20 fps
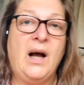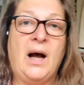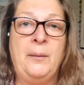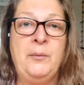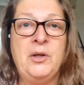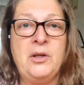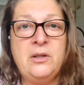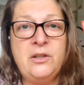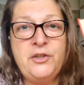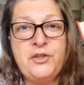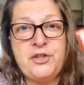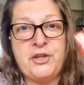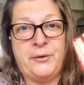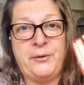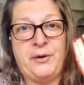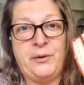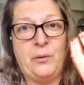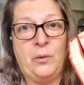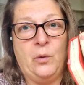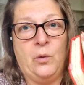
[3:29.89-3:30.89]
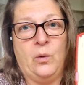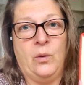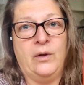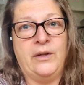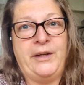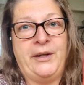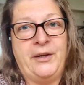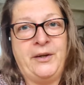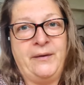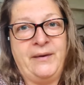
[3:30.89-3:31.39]
I'm not going to show you all,
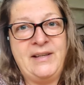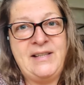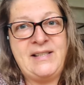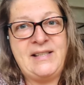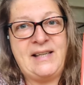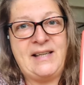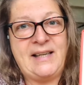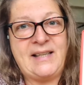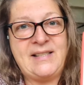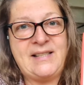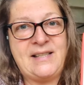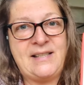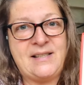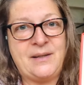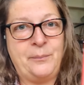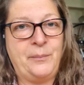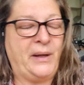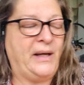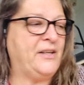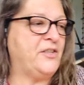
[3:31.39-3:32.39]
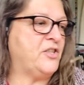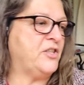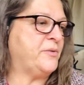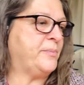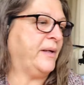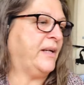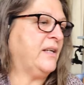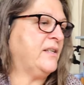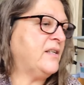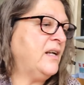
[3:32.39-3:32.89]
you know, I selected some pages
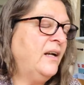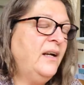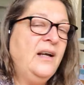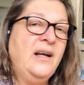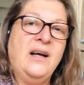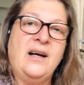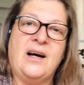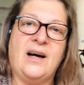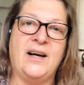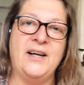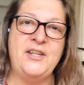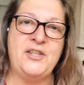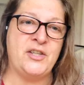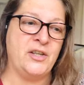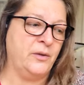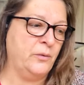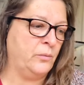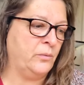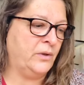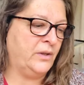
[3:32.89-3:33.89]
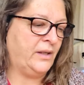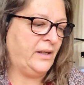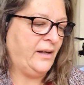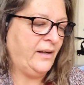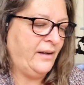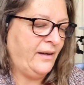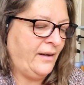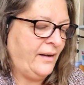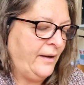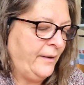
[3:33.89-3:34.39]
because I don't want
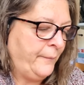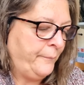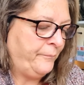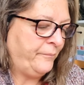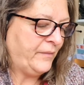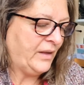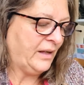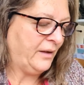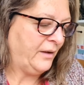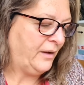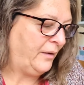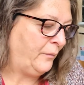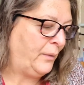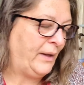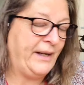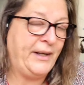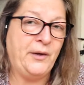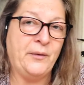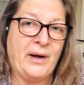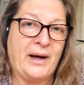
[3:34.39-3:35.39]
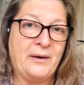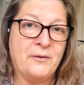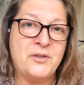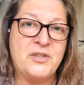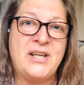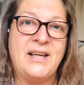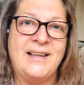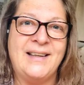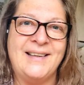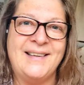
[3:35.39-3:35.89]
to wear you
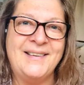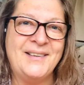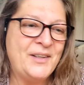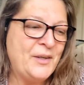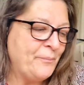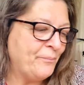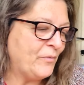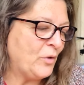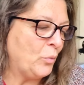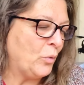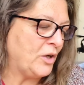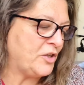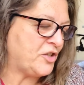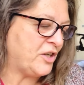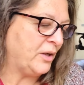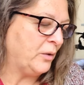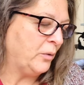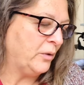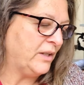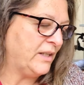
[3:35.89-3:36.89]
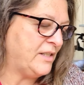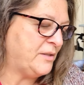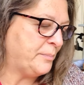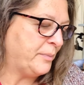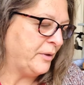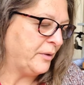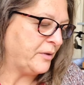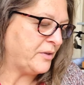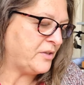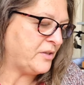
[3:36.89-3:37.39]
out watching all these
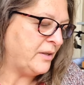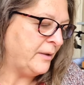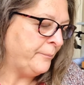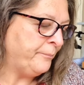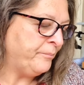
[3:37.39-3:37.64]
books.